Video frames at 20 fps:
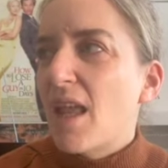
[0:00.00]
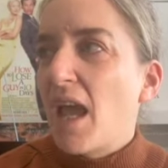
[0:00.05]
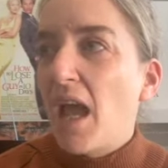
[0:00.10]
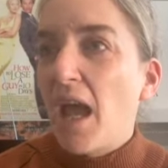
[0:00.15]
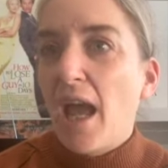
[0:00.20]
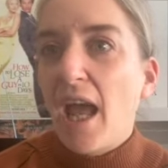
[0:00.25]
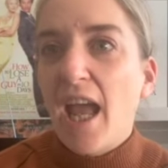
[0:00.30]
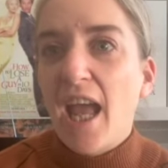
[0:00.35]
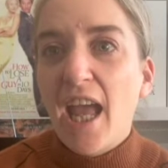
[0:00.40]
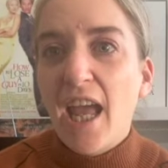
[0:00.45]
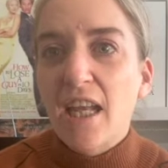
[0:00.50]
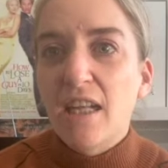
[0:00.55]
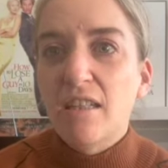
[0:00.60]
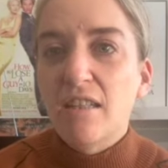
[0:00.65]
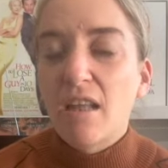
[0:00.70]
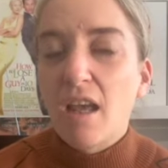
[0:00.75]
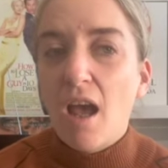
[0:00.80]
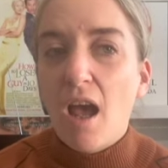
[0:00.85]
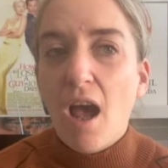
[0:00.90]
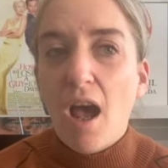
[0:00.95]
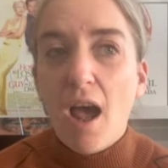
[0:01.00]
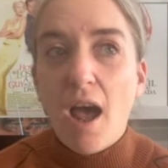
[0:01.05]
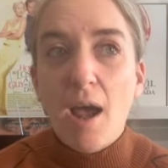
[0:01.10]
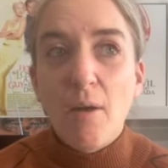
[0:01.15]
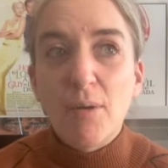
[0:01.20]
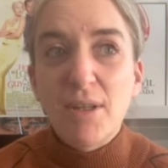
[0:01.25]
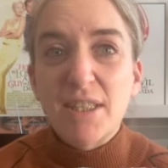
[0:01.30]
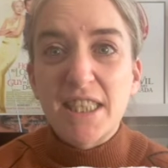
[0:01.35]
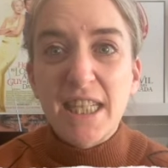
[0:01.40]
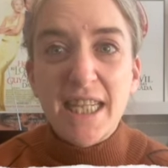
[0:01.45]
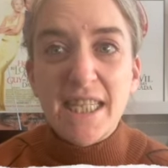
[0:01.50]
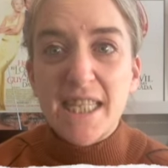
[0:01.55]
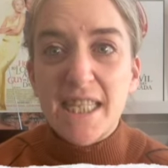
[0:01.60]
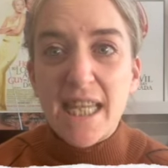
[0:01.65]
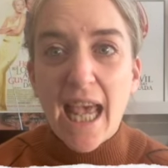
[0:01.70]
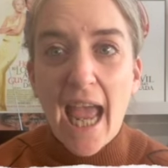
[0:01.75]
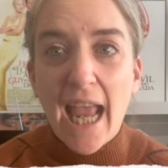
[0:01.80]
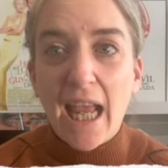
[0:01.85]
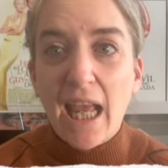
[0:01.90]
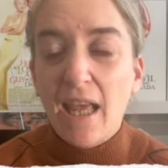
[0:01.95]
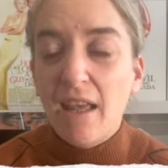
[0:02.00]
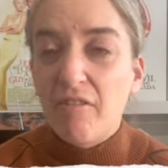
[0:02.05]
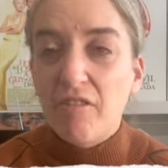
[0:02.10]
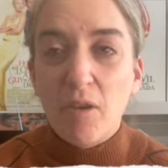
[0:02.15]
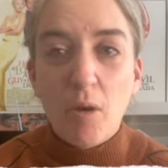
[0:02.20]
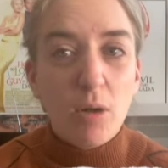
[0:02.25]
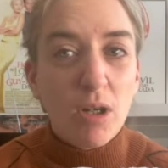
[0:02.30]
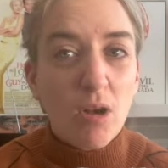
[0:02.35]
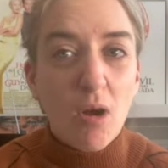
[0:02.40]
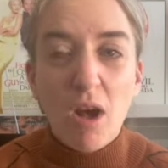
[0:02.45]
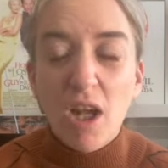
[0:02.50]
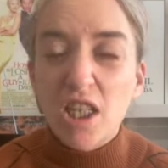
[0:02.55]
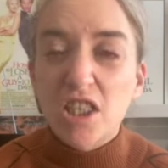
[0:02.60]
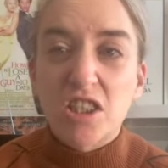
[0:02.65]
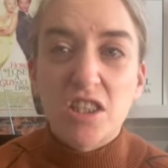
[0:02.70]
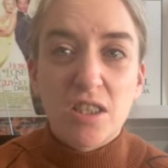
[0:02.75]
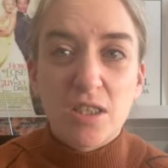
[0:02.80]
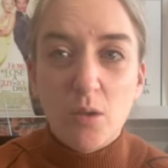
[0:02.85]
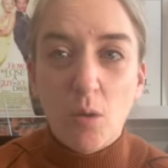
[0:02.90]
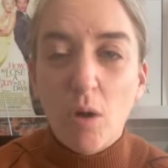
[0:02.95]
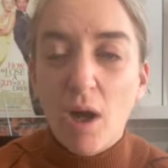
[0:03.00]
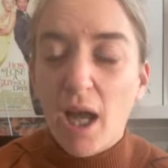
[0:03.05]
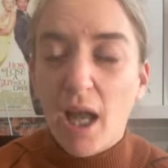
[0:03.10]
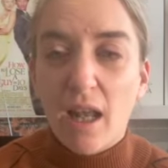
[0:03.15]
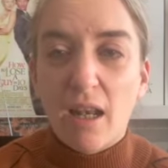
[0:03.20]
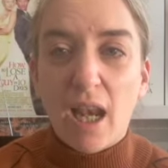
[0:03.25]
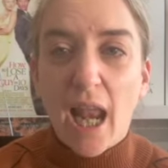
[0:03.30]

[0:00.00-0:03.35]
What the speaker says: And I would just say, if you're not sure,